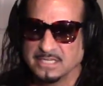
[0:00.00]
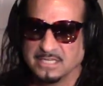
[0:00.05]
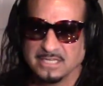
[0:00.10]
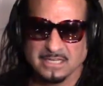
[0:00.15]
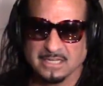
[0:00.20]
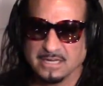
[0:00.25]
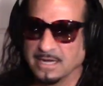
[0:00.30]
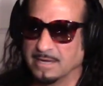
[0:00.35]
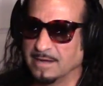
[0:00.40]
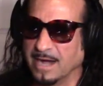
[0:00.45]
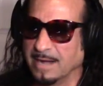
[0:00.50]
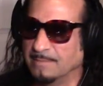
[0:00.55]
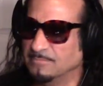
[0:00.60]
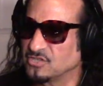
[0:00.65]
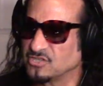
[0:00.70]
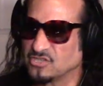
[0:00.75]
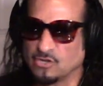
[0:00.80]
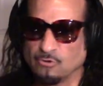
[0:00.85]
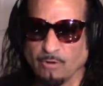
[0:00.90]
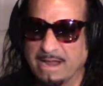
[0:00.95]
and I, I'm
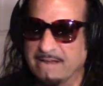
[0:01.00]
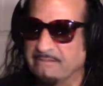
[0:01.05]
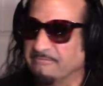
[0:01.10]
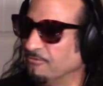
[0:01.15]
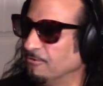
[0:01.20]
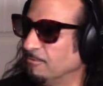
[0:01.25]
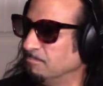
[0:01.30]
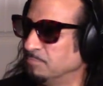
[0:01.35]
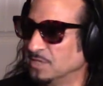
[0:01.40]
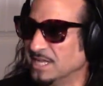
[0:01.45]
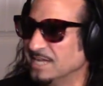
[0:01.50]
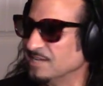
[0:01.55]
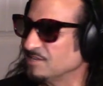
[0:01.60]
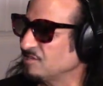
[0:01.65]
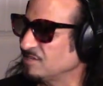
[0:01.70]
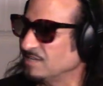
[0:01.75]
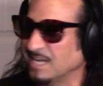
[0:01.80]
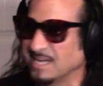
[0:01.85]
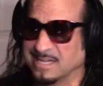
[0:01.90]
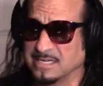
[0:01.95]
just grateful,
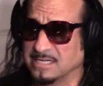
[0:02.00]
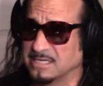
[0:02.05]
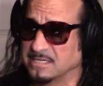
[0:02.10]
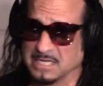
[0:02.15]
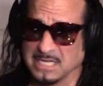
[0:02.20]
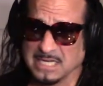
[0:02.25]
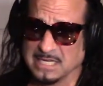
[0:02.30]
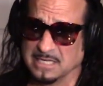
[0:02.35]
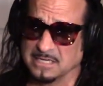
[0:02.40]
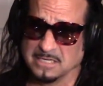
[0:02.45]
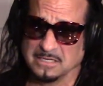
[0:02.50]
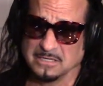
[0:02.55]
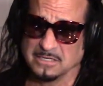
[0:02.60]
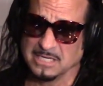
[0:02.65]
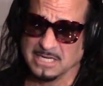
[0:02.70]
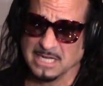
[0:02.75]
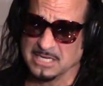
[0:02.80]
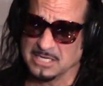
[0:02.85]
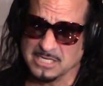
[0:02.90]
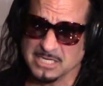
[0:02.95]
blessed, and and
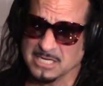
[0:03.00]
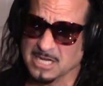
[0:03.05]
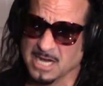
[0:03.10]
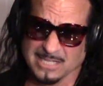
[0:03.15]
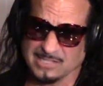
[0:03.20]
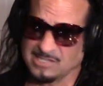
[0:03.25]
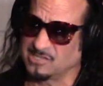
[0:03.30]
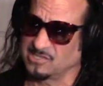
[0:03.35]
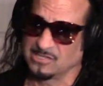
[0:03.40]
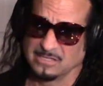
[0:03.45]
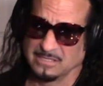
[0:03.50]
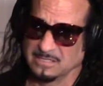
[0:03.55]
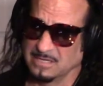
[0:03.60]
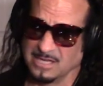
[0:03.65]
and nuts.